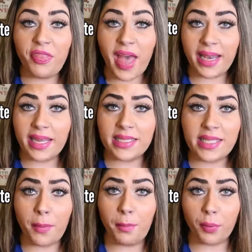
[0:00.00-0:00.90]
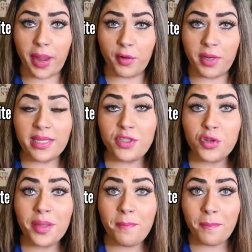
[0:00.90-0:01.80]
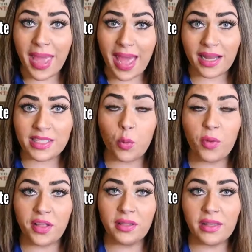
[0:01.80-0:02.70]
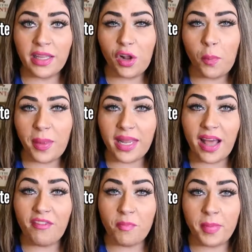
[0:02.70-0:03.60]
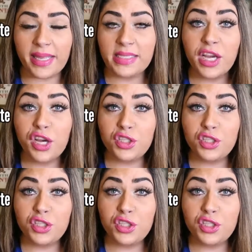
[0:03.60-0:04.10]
That is brownie to the max with a little bit of mint.